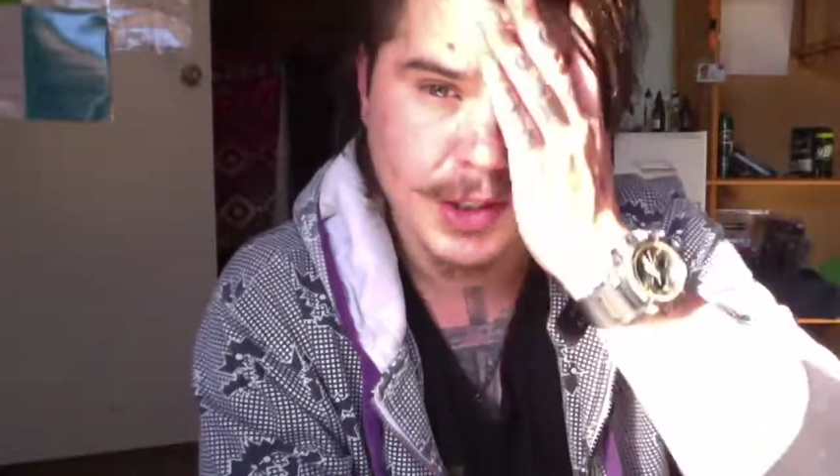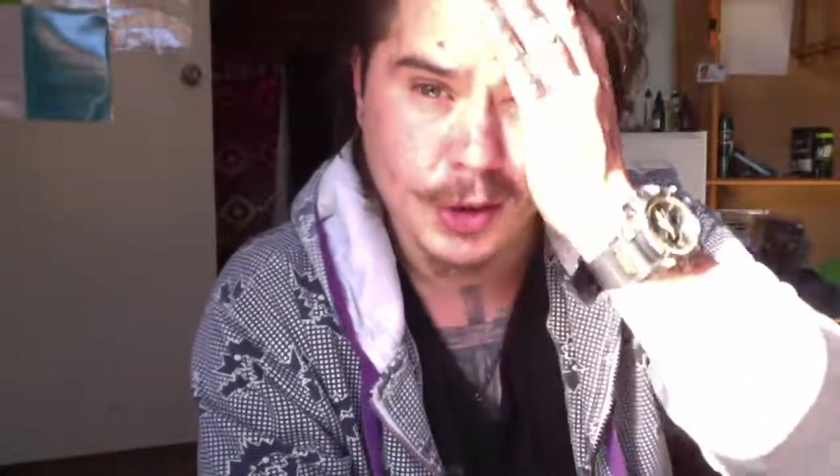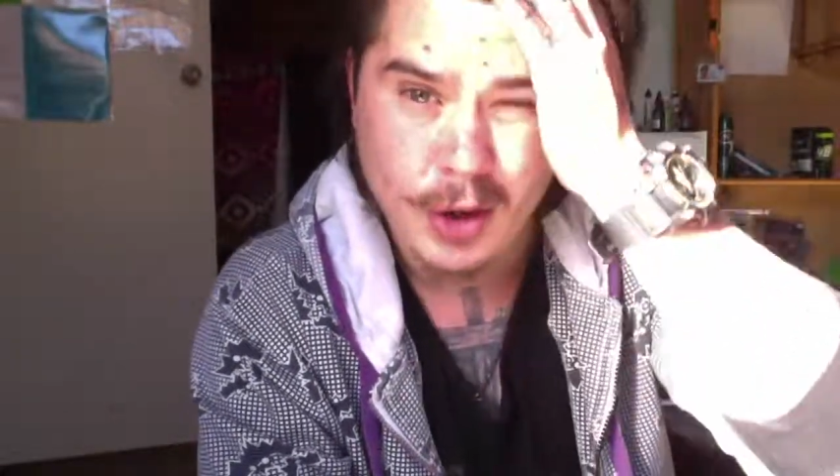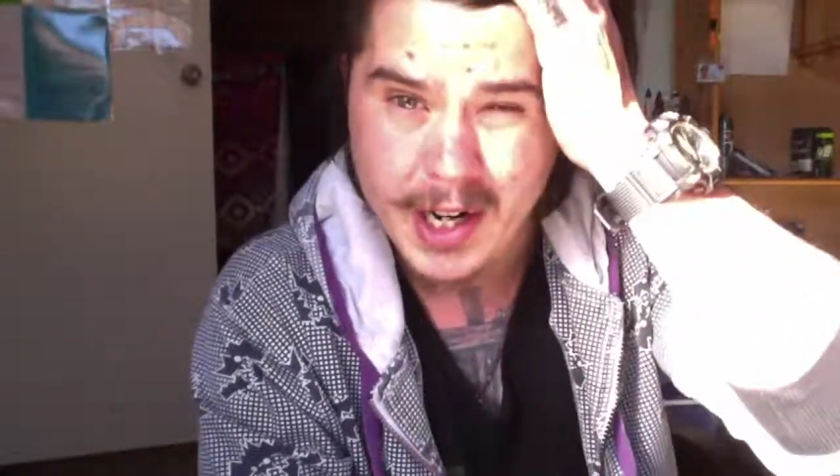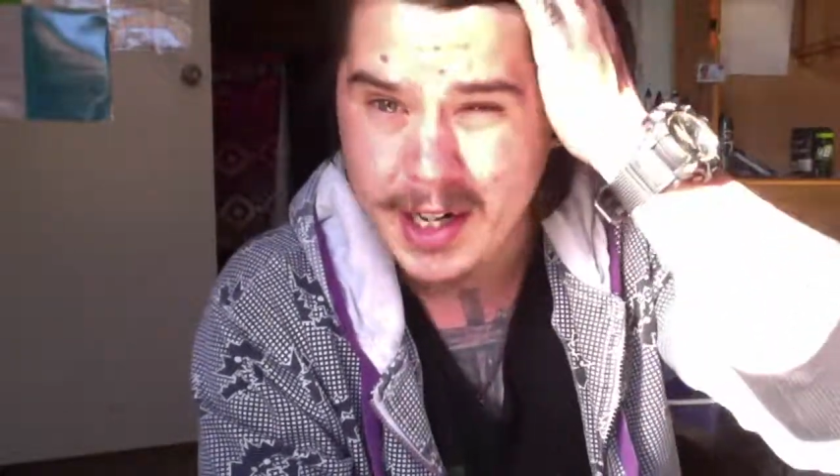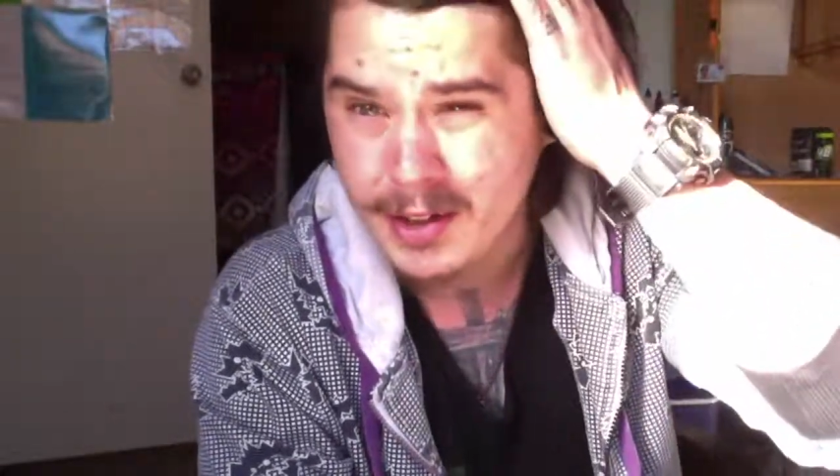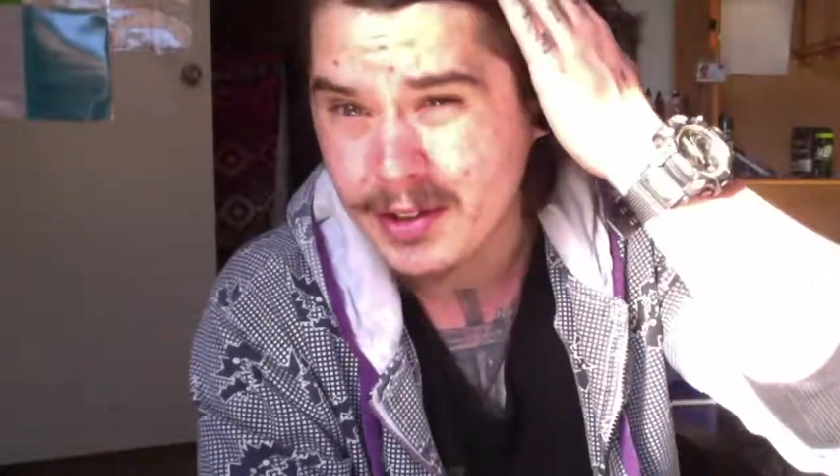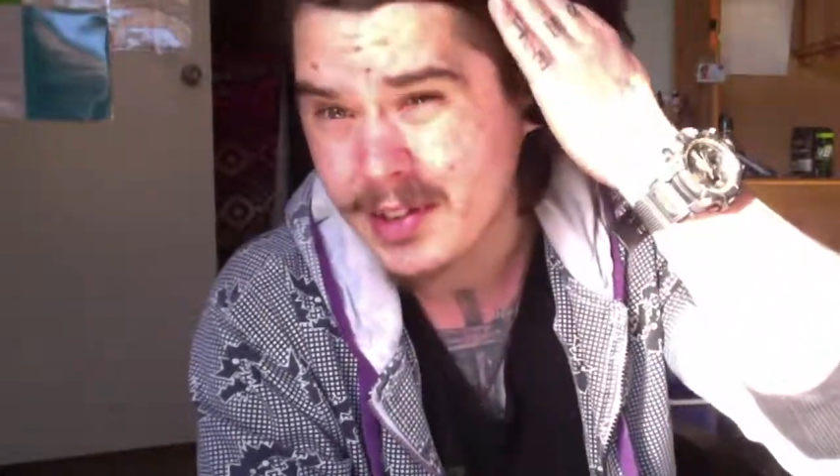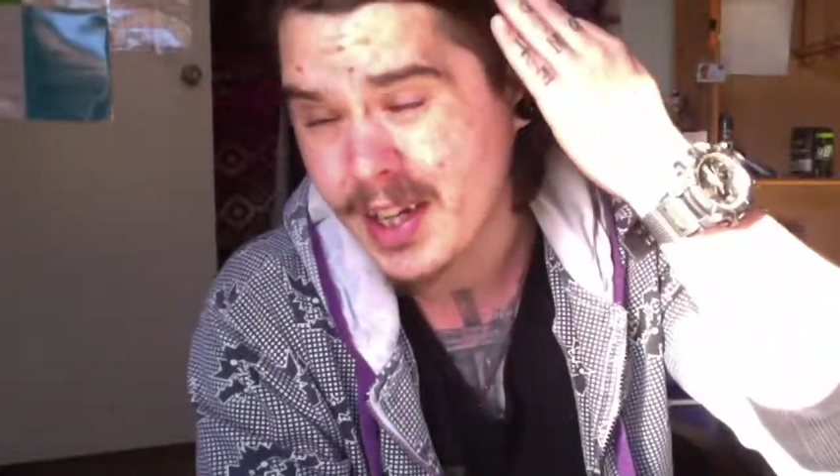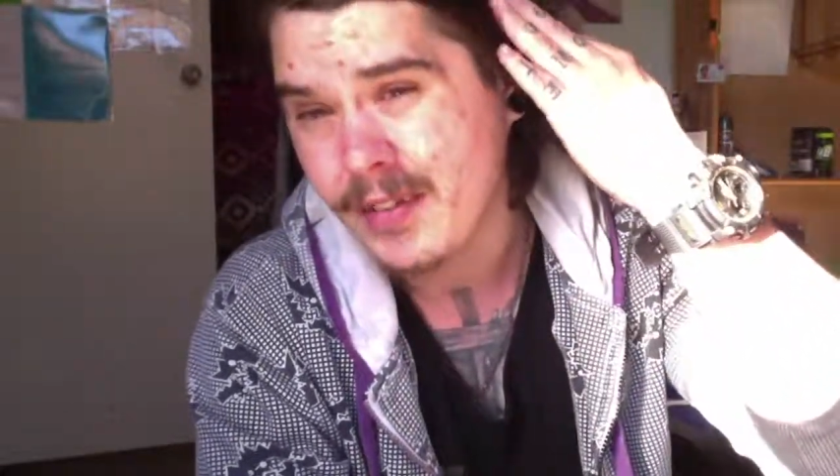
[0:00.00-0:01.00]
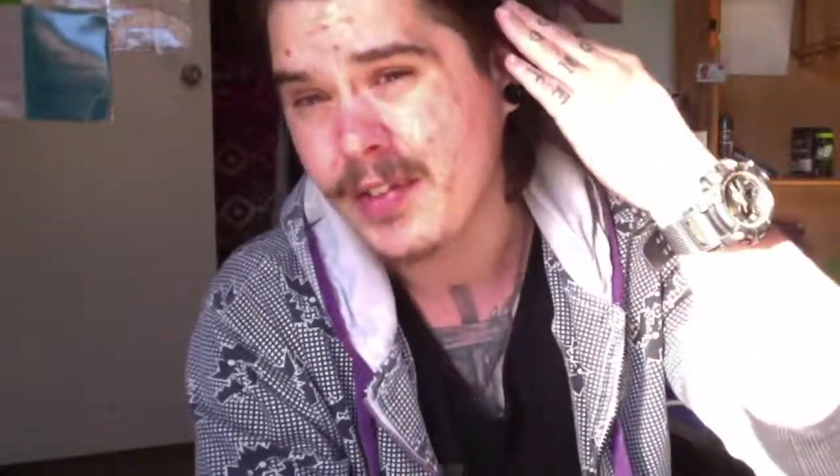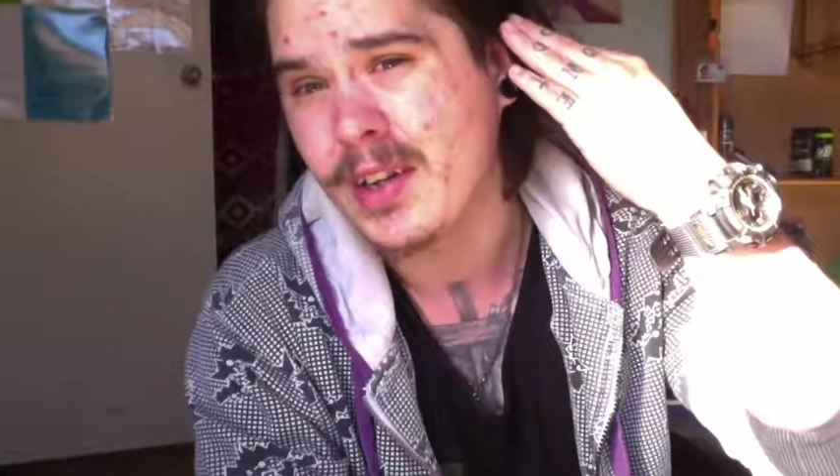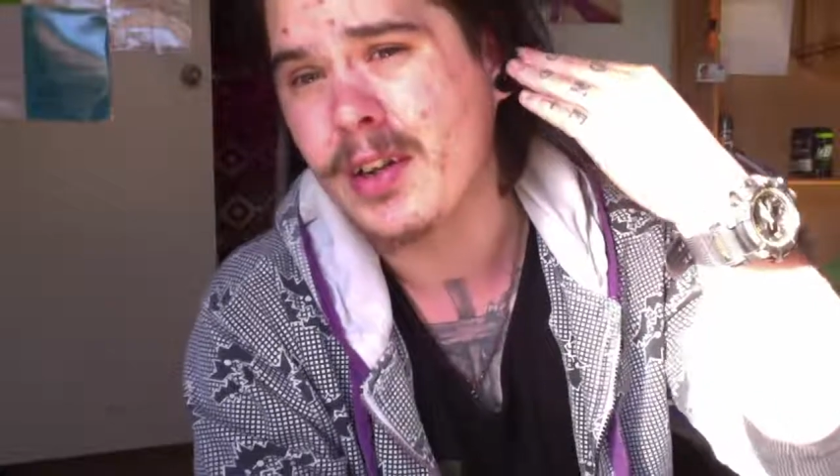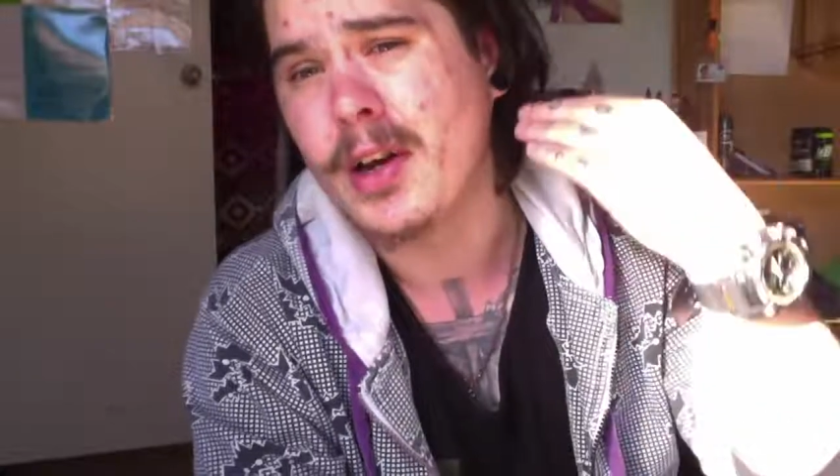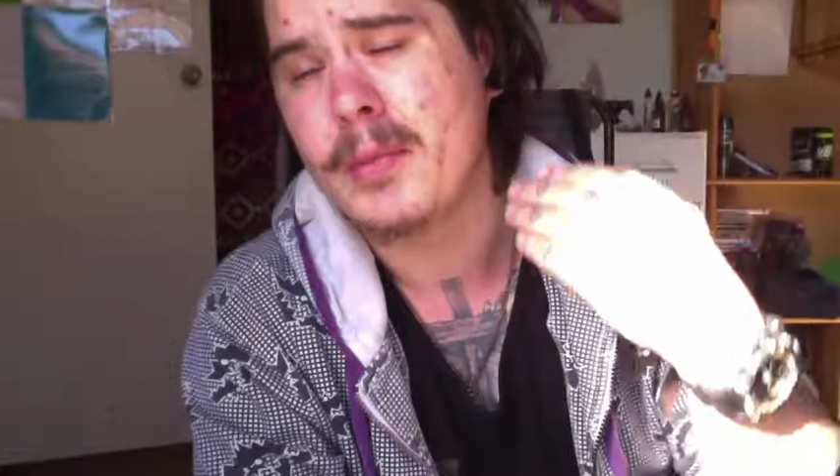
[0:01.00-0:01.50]
to try out new stuff and
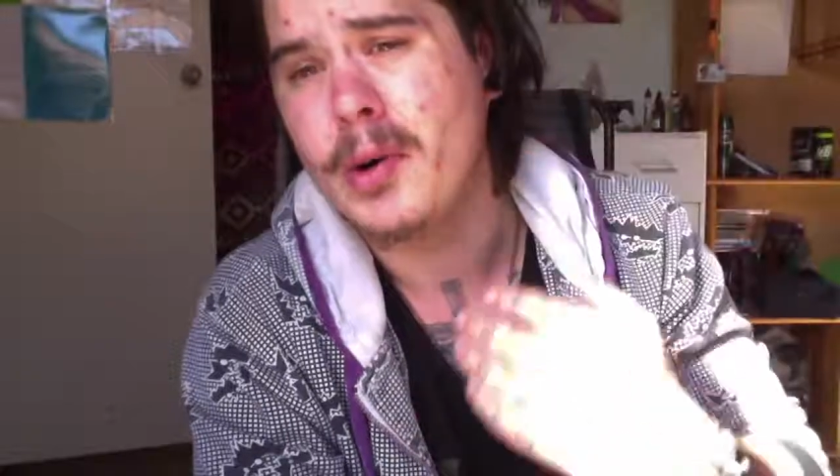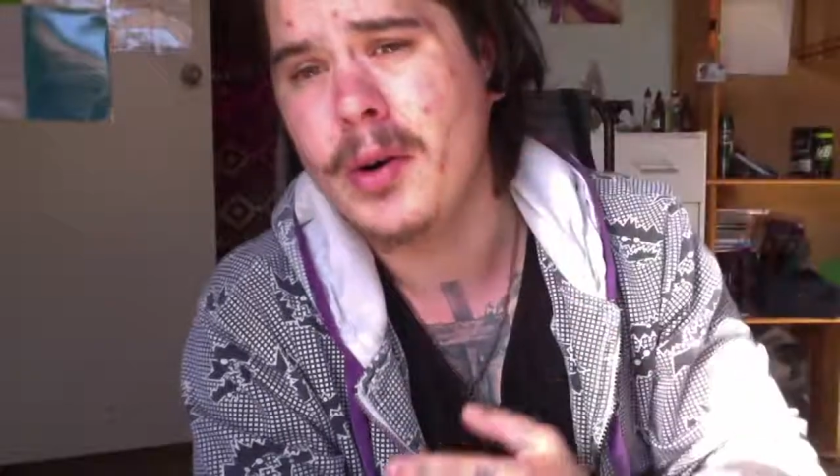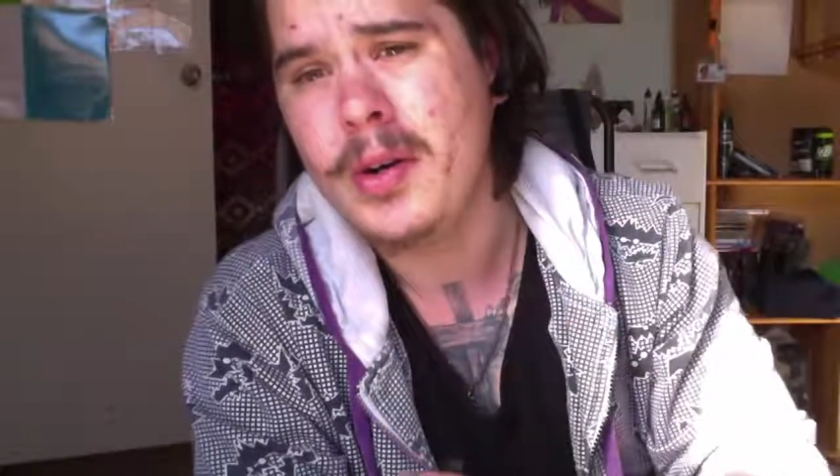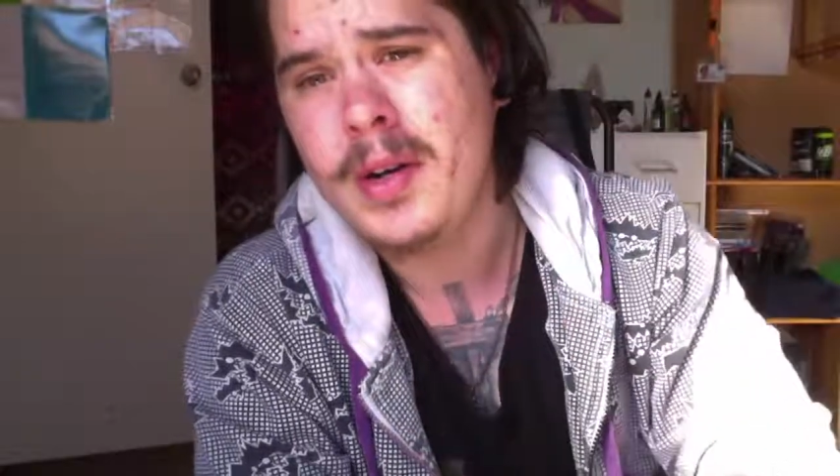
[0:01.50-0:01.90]
learn more.